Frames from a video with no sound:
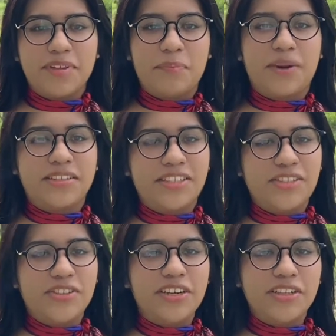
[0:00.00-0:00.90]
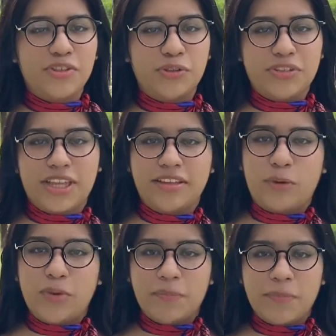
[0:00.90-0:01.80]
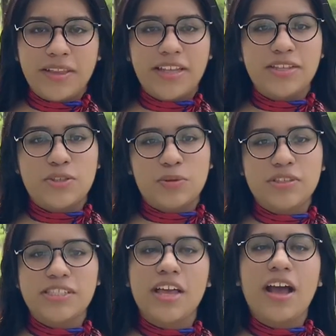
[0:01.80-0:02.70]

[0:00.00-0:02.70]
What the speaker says: the practitioner ensures that the equipment and tools